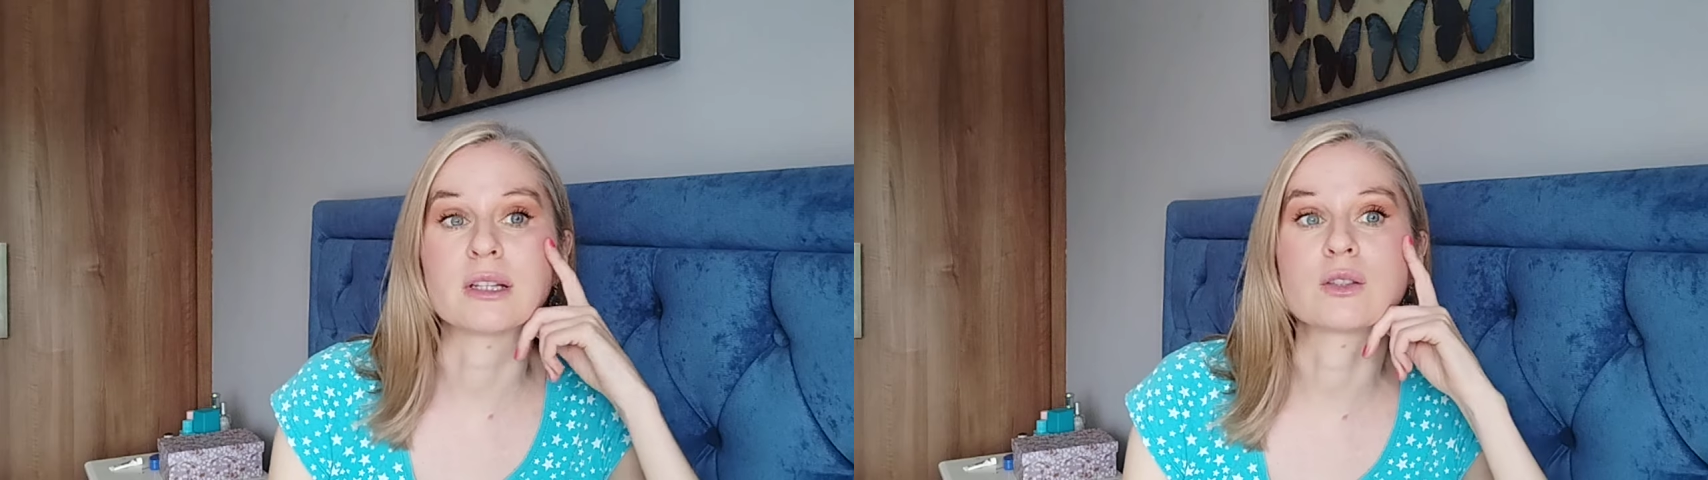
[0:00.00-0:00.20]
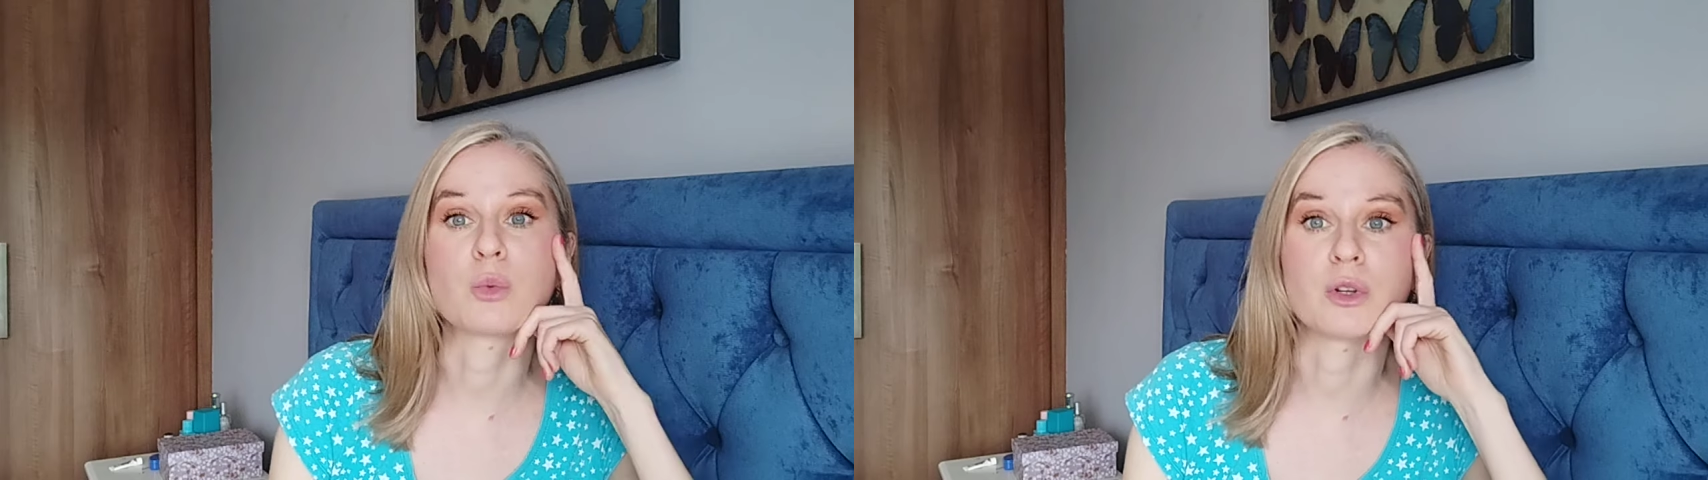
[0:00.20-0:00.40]

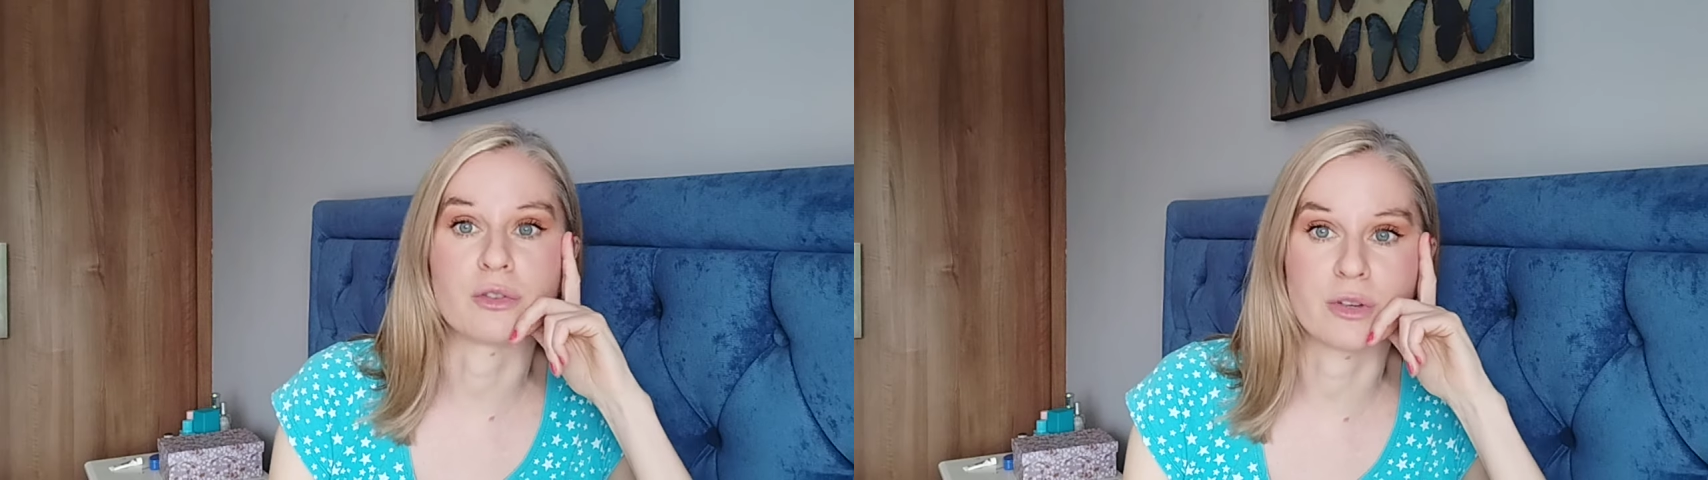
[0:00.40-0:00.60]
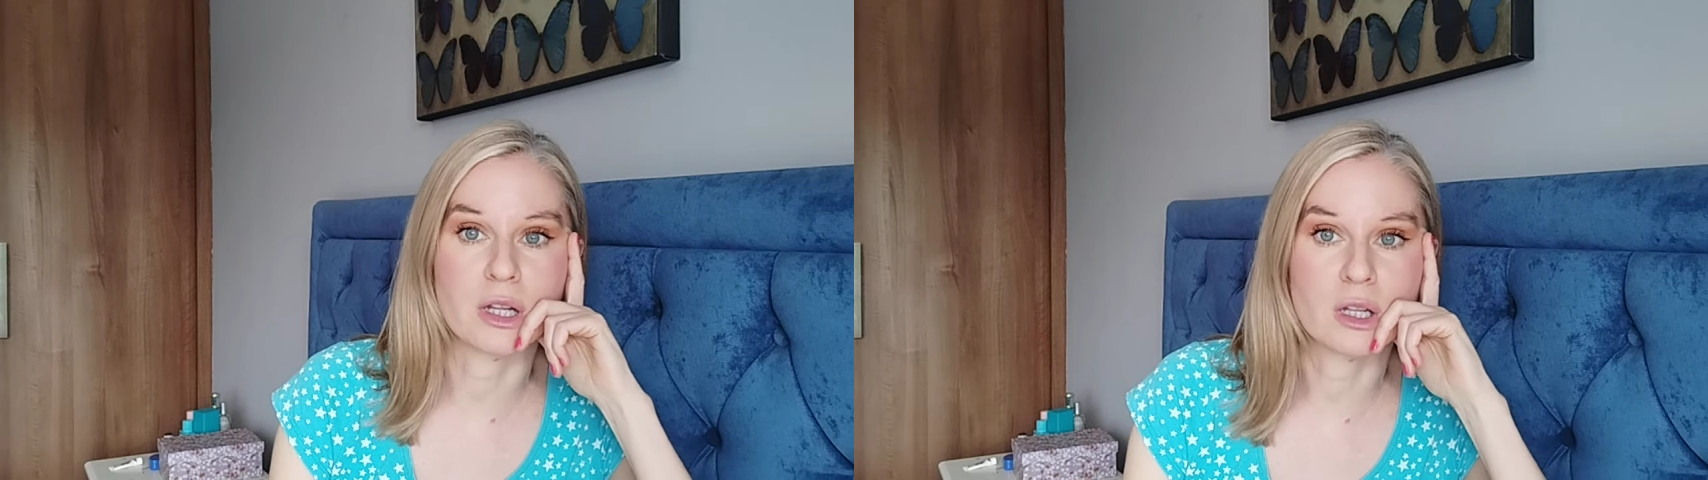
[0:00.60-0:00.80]
that's what
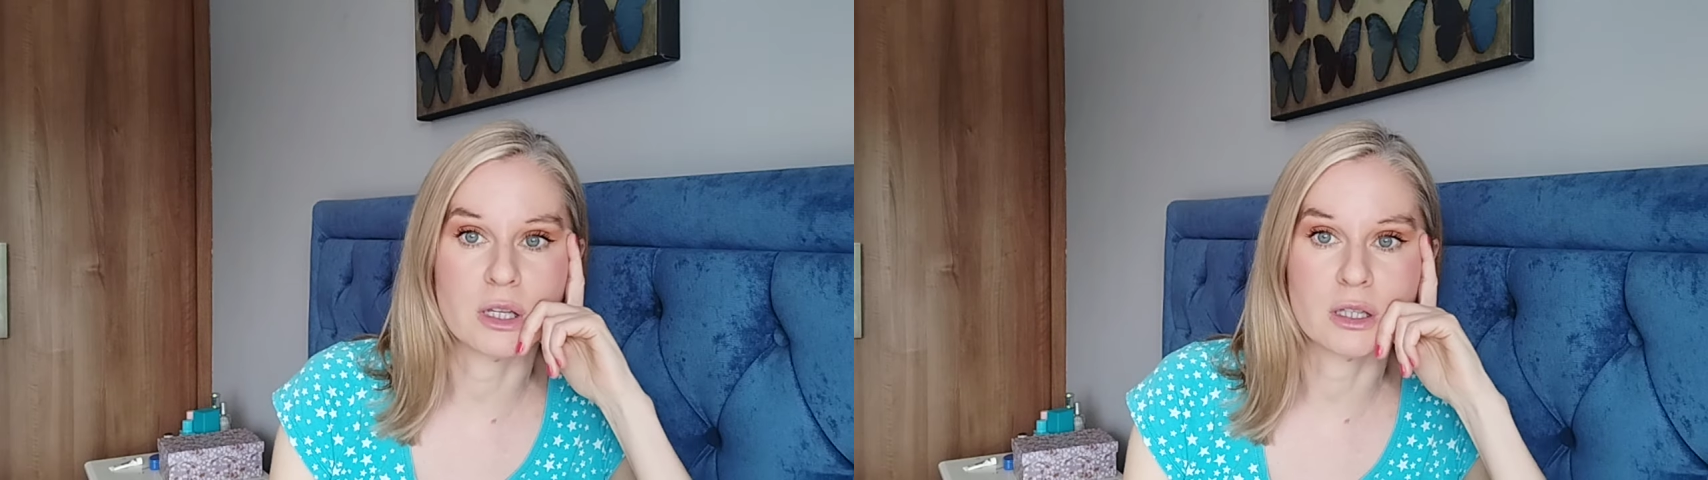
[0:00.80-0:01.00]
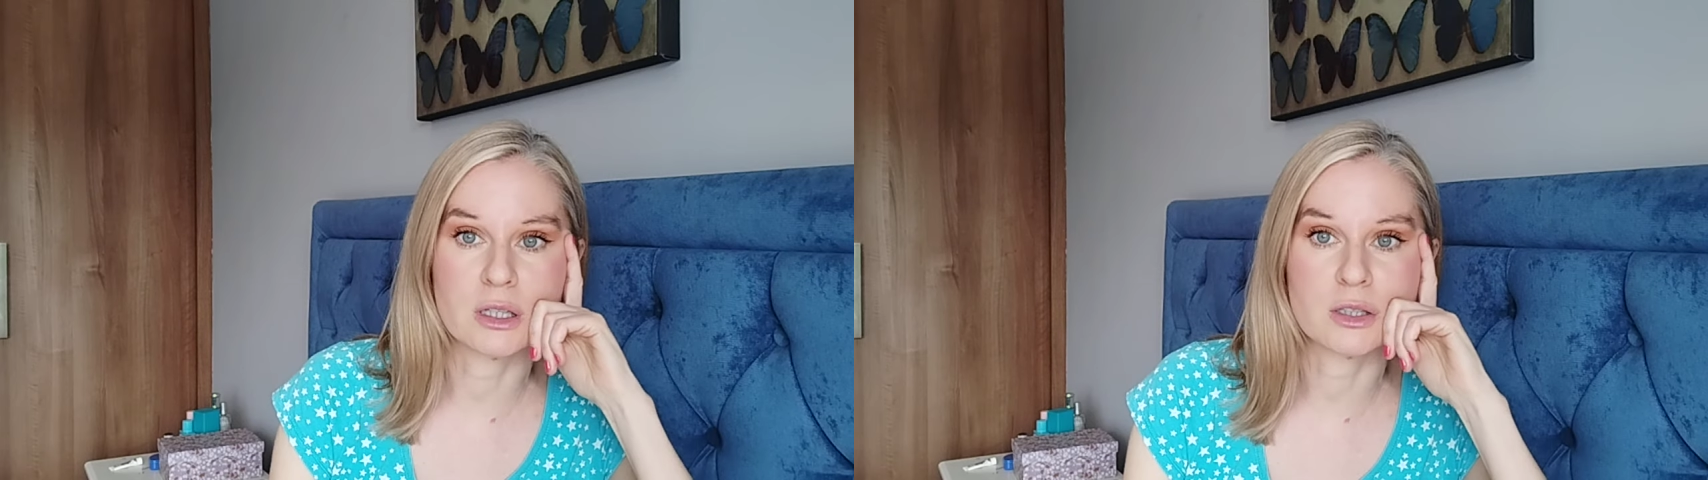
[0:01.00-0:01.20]
it felt
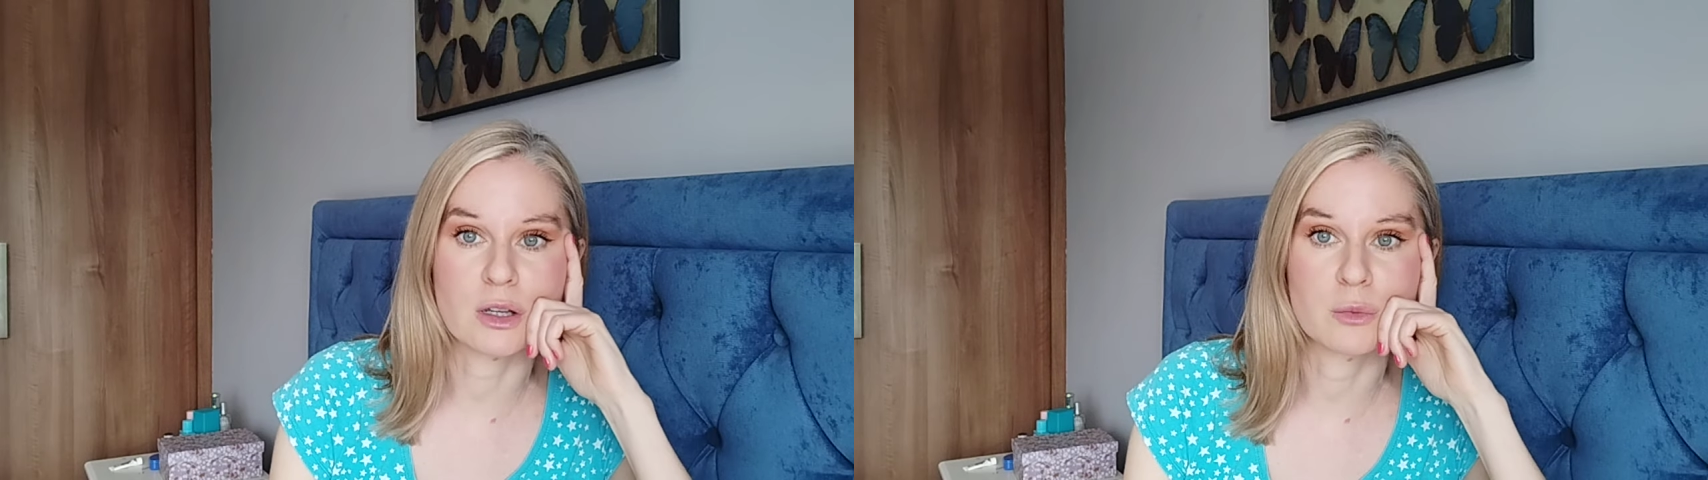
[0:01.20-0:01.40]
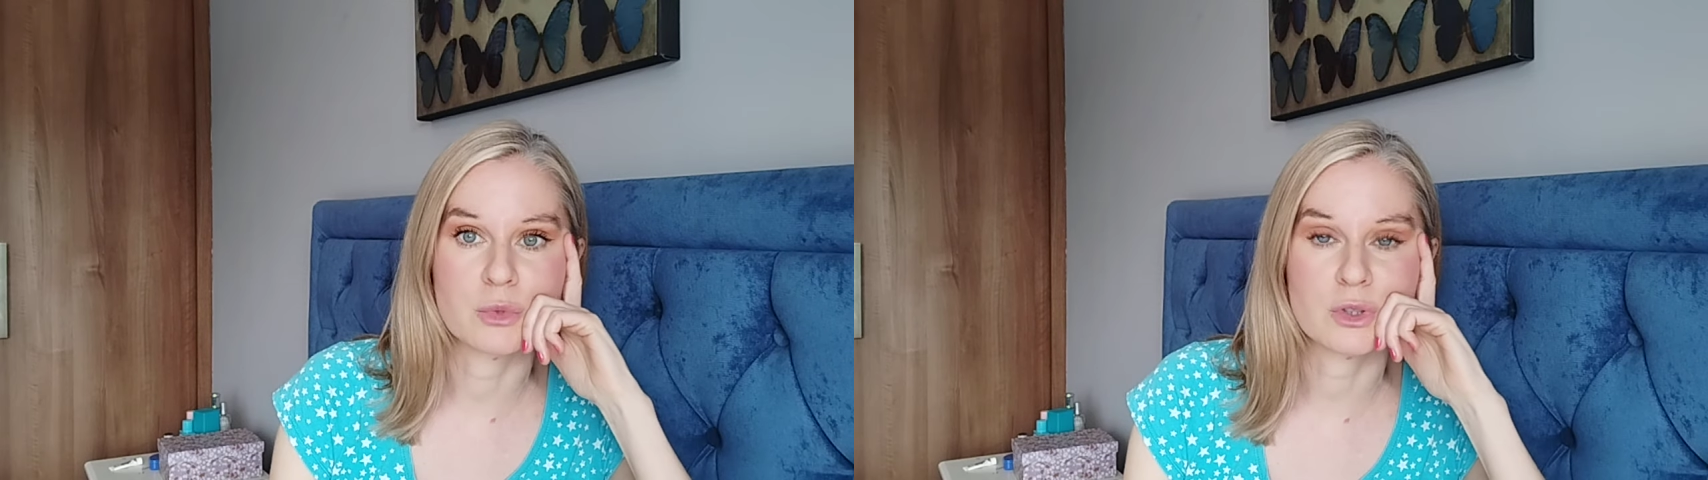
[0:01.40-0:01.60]
like at
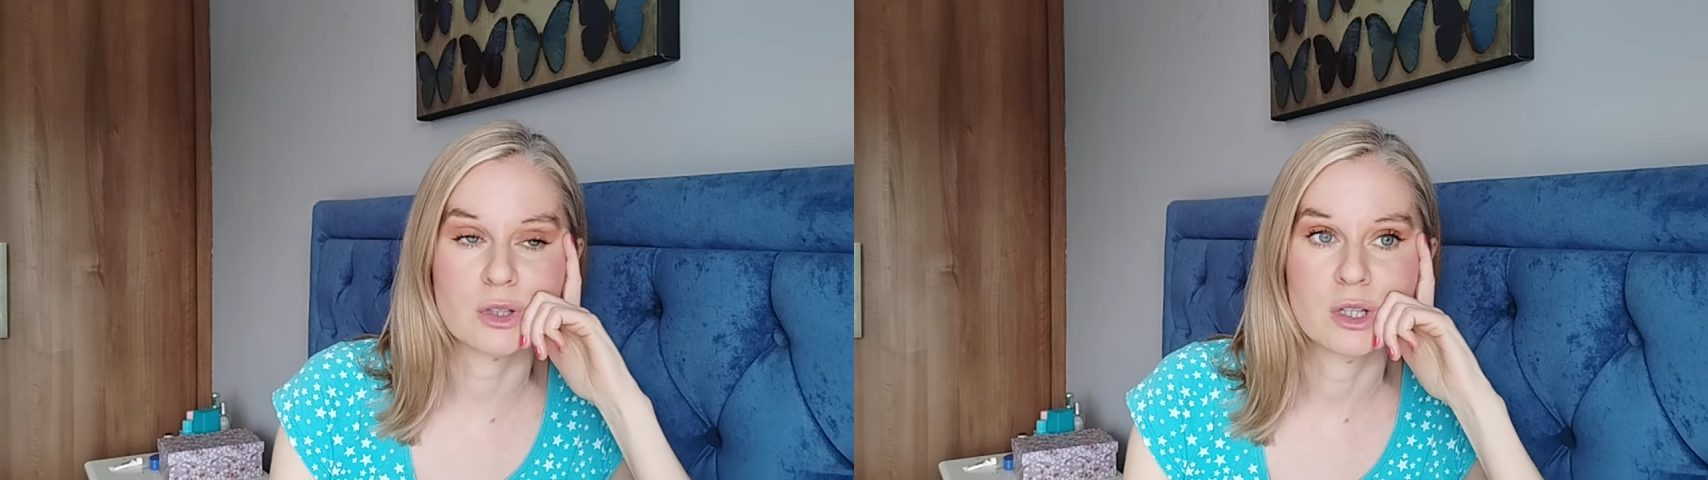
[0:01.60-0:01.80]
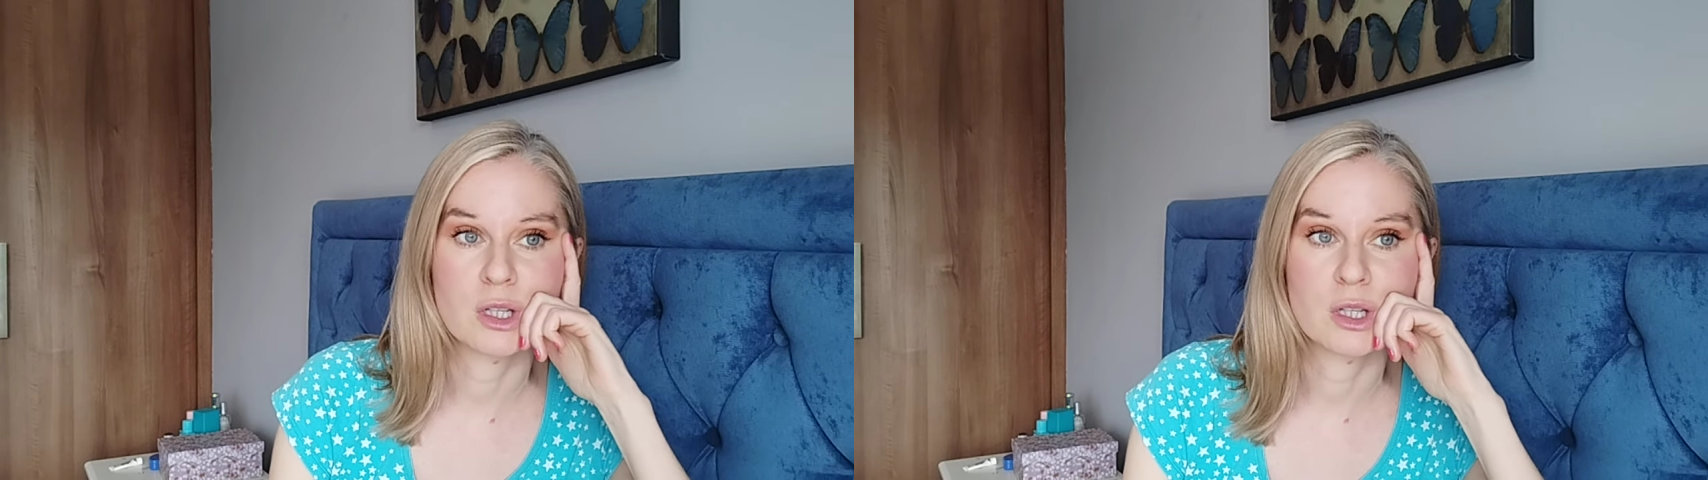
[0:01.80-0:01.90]
times.